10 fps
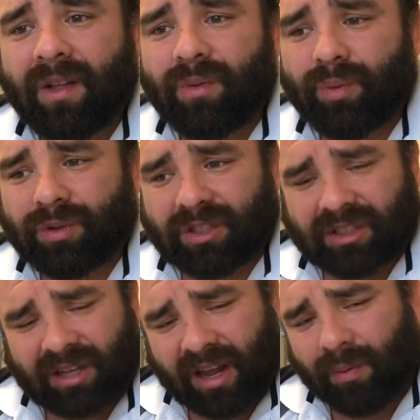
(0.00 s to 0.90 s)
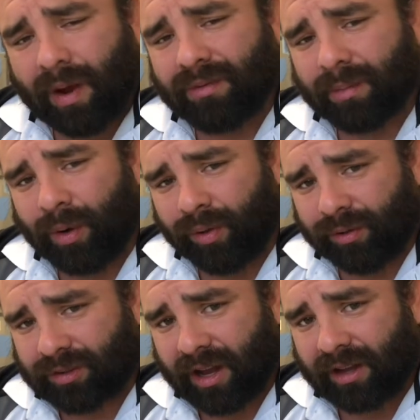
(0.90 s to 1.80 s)
We'll just stay away from all
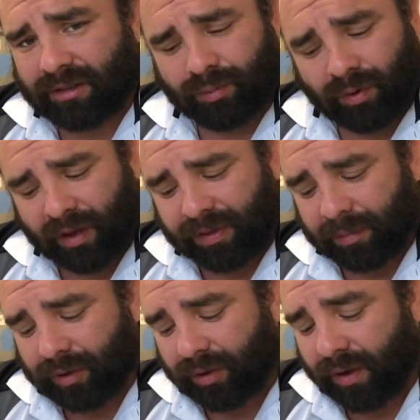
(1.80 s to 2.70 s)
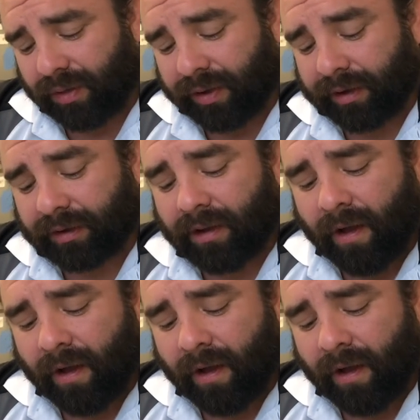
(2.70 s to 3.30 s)
those guys. We'll let them do their thing.